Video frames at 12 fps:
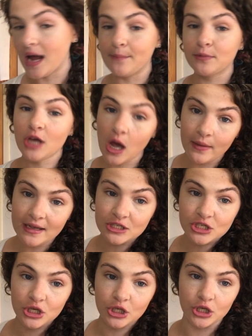am going
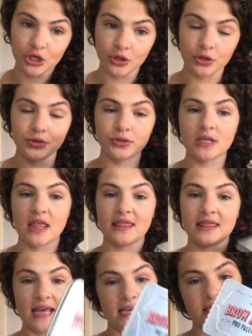to use
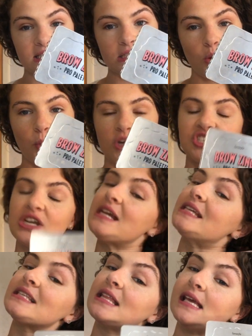this, which
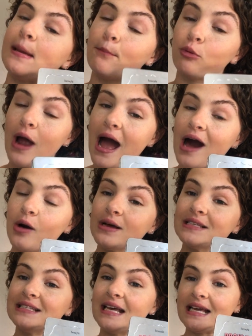is the Brow
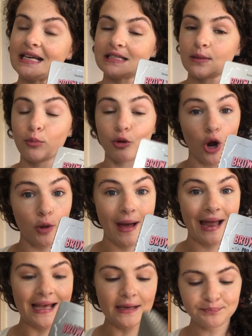Zings Pro
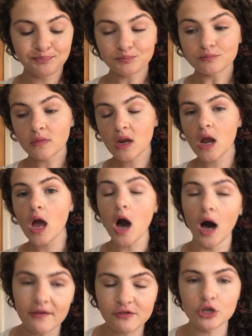Palette.
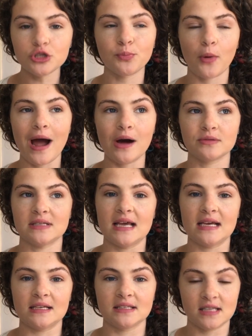I've used Brow
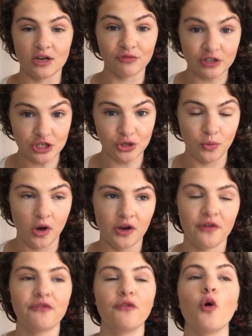Zings, the original
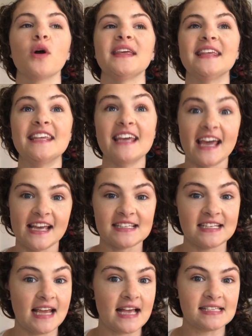one, for years
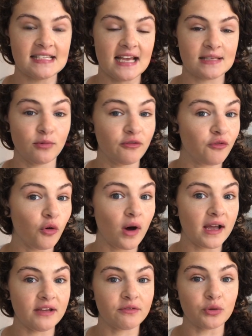and years and years before
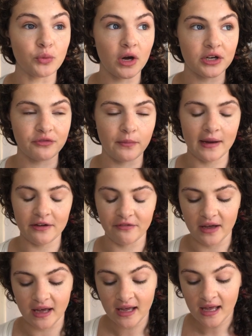I even worked for
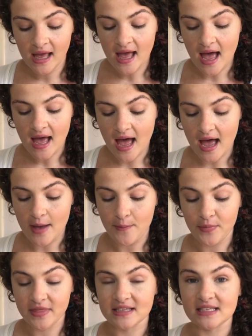Benefit.
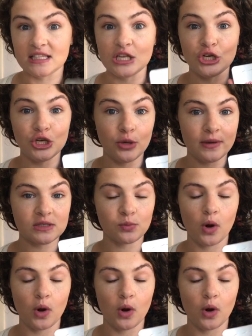But this is the newest